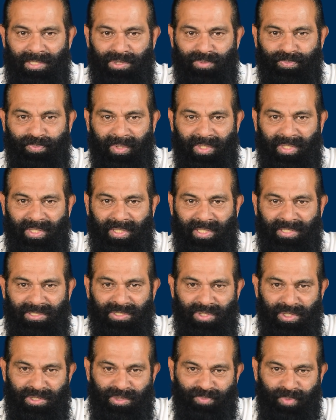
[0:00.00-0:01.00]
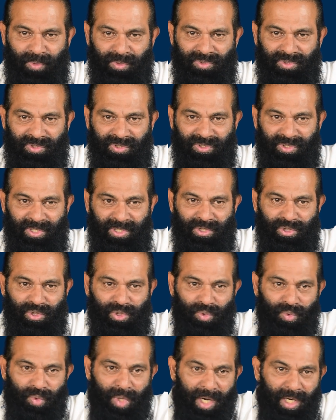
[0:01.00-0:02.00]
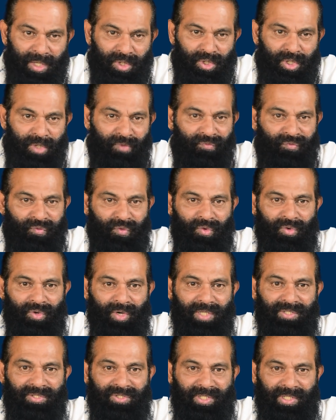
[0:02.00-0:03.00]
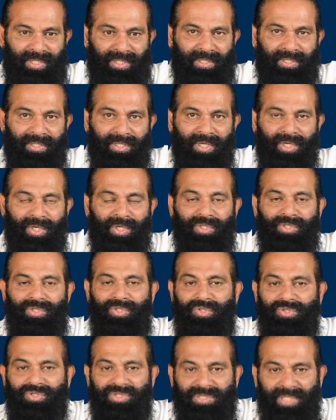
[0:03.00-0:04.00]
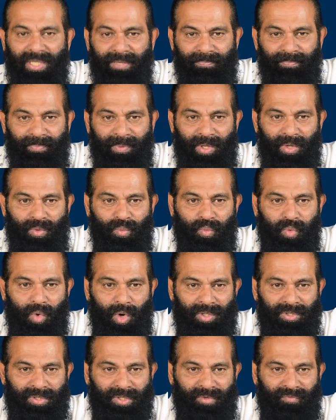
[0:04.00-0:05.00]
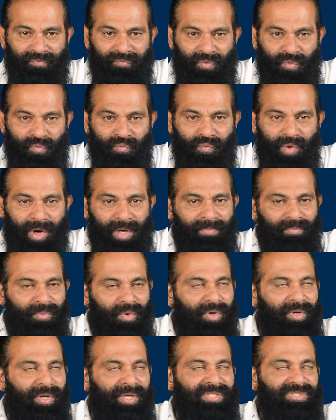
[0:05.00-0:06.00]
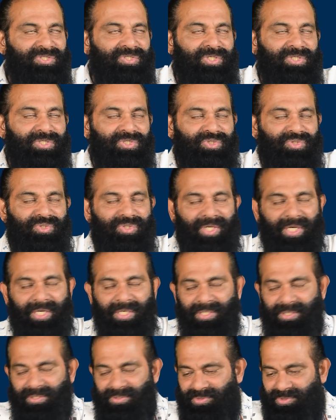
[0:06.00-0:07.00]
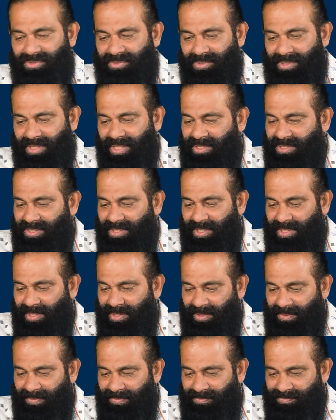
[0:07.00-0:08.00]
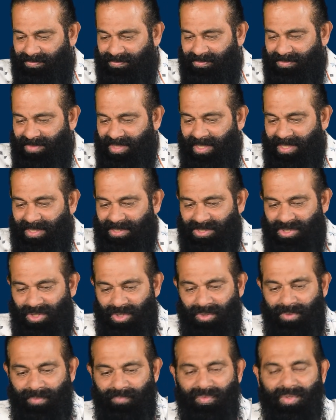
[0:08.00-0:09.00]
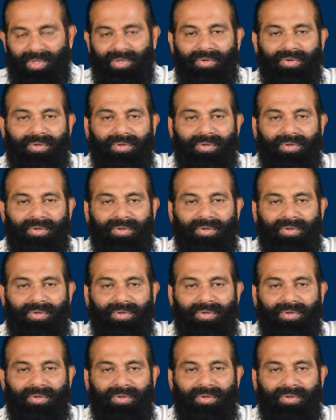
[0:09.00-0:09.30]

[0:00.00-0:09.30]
spiritless responses, said, you are good for nothing. You simply wander from one monastery to another. So,